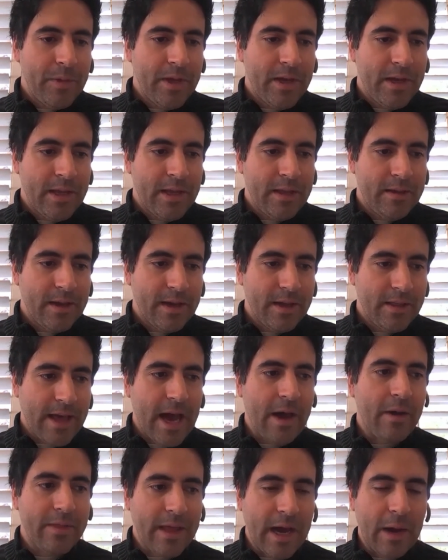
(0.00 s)
And
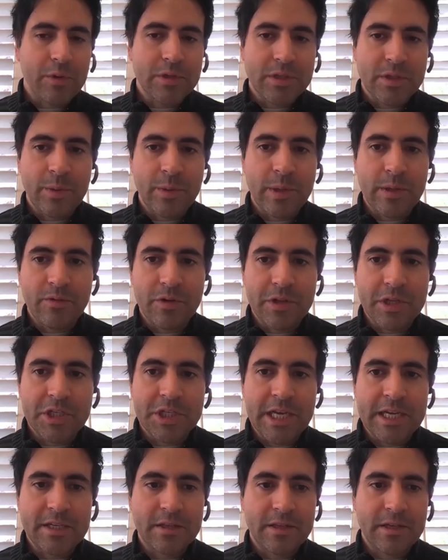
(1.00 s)
that was the one that really
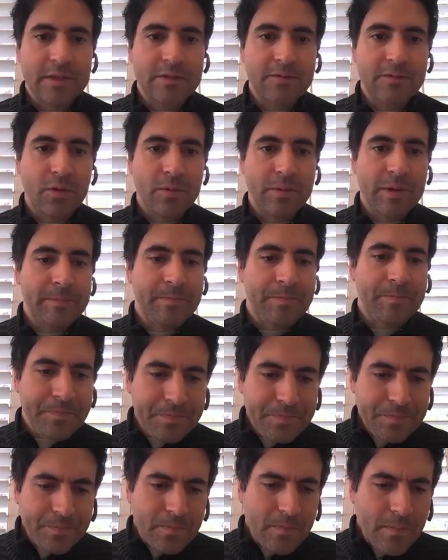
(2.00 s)
changed things for me.
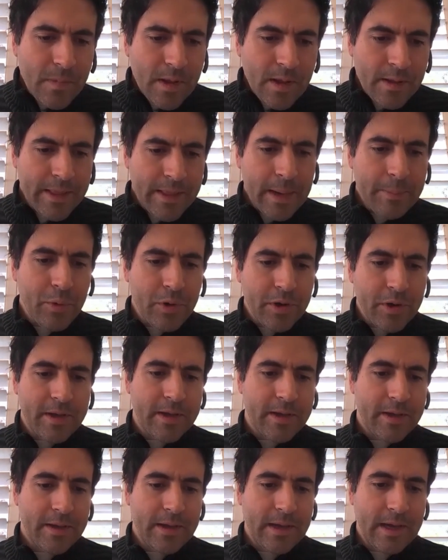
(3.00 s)
That
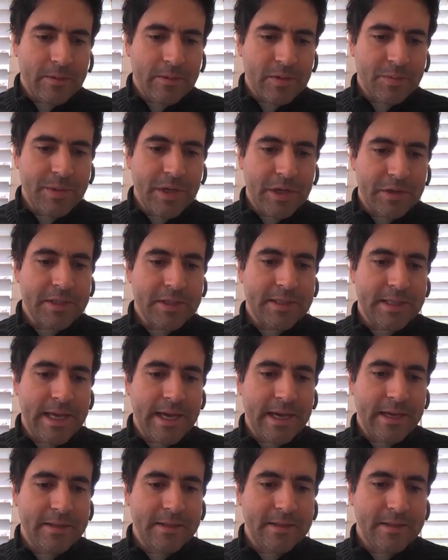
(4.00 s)
book helped me
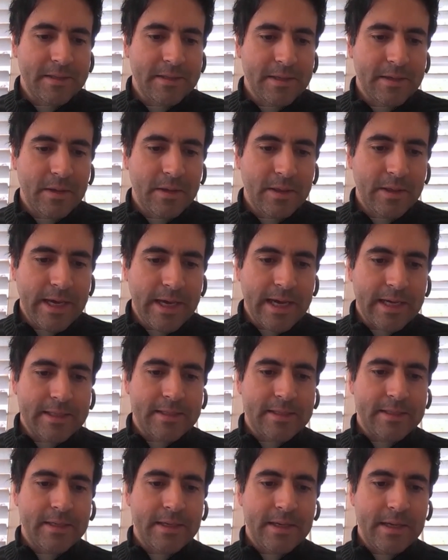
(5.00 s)
understand
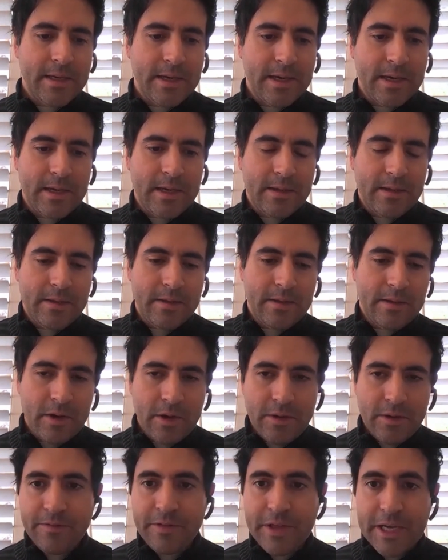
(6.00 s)
that
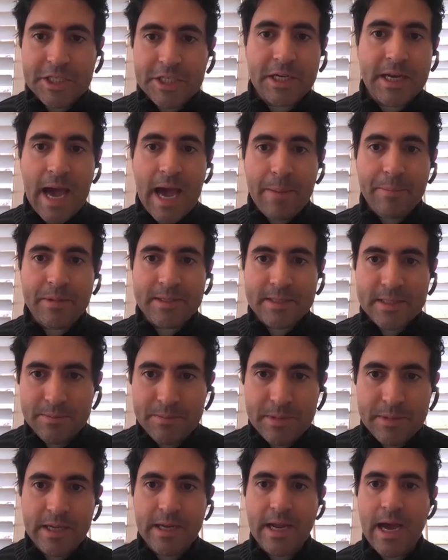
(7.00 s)
inflation happens to
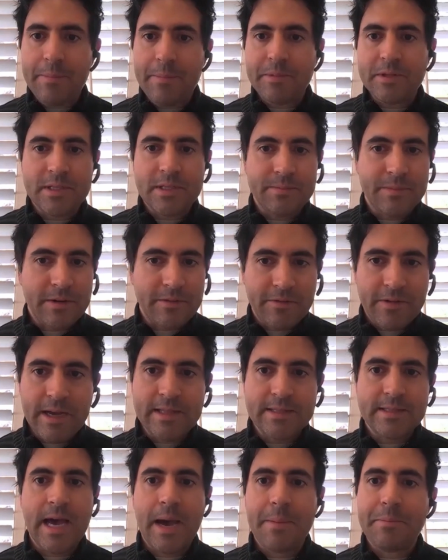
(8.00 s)
me, it happens to my
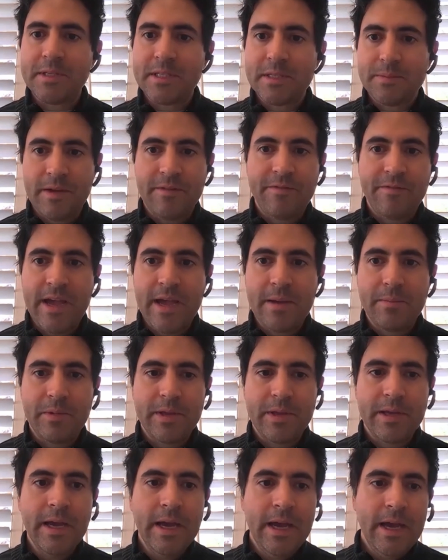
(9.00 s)
friends, it happens to my
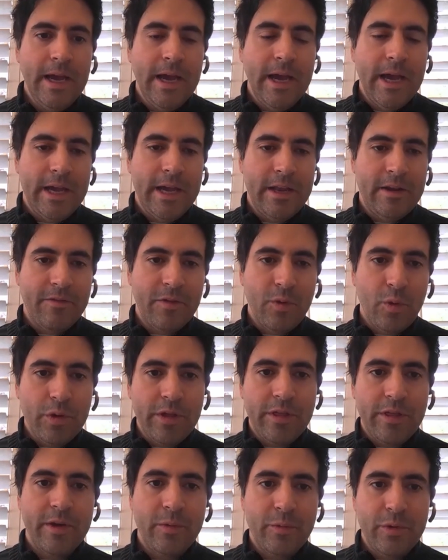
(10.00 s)
family. And if the
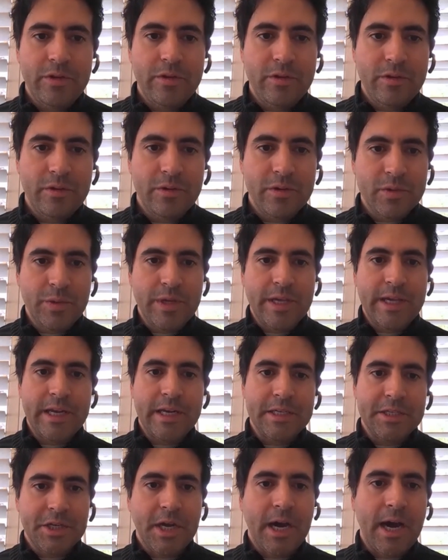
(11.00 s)
only thing we do is we get
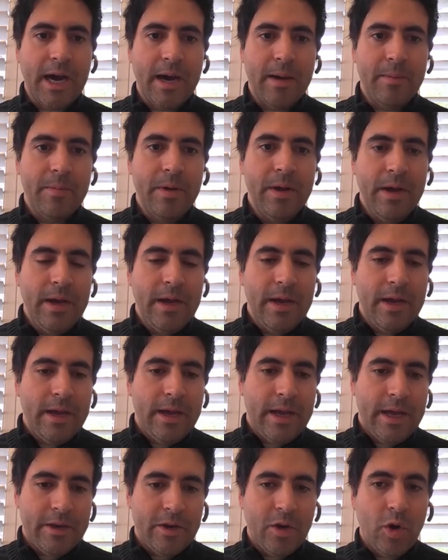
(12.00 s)
a job
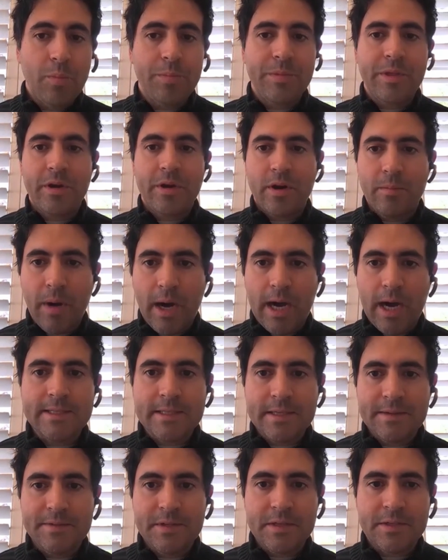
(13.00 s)
and hope that our boss
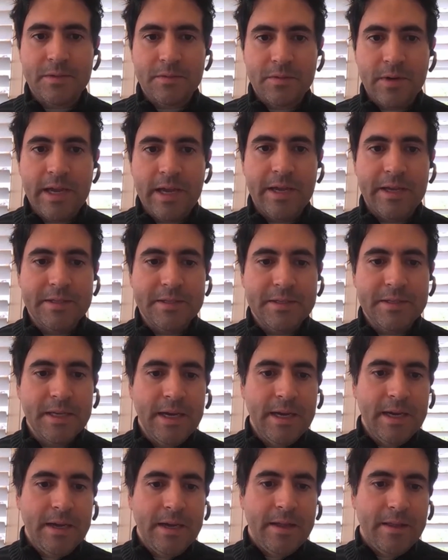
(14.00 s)
gives us a raise,
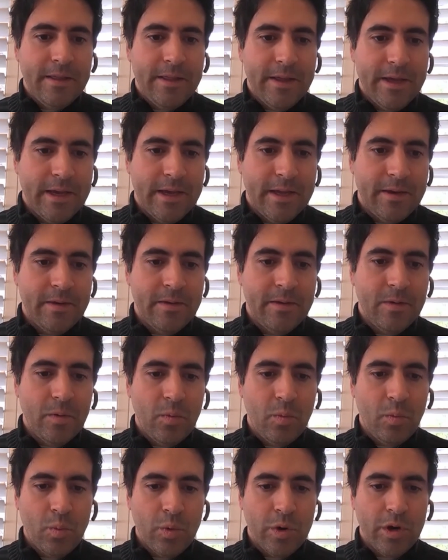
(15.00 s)
then
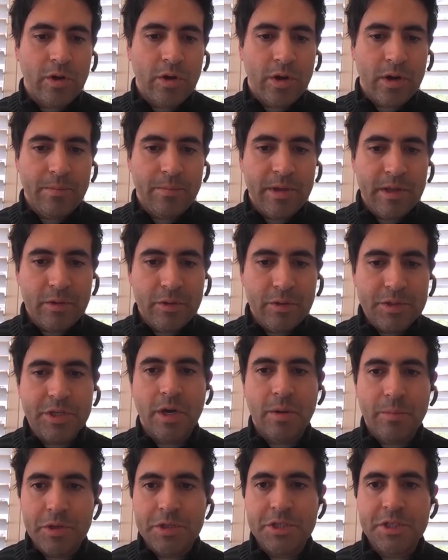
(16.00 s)
we're going to be losing
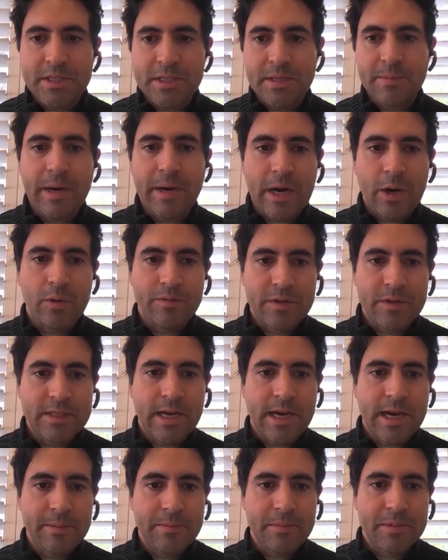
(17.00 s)
our purchasing power over
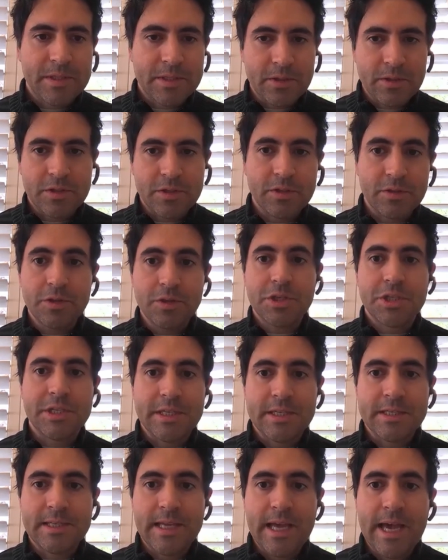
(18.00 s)
time. So the solution
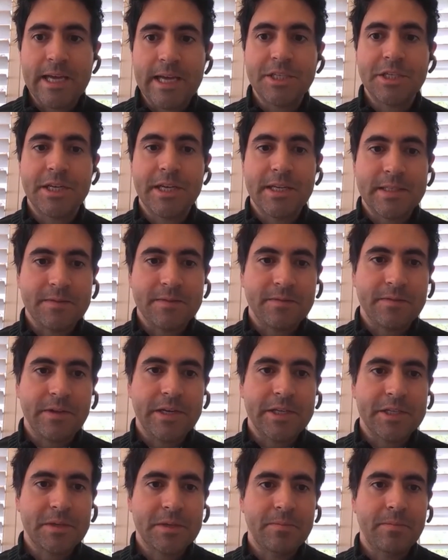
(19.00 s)
is to hedge against
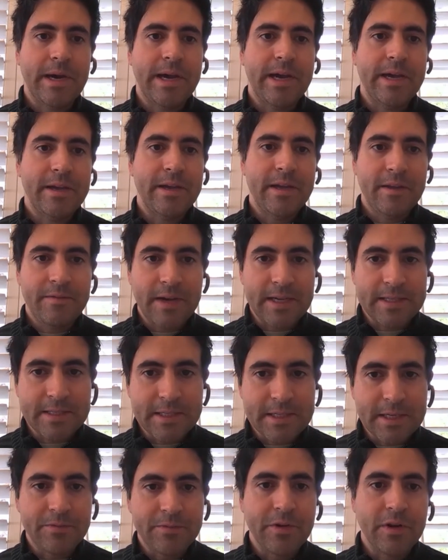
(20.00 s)
inflation by
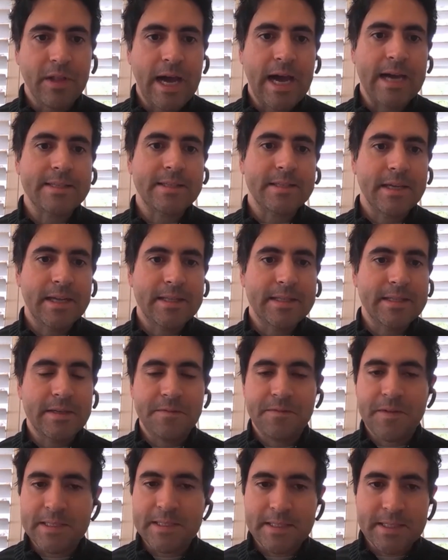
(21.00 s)
investing in real assets,
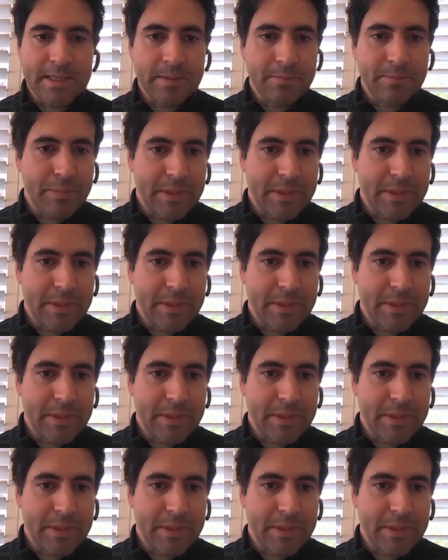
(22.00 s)
investing in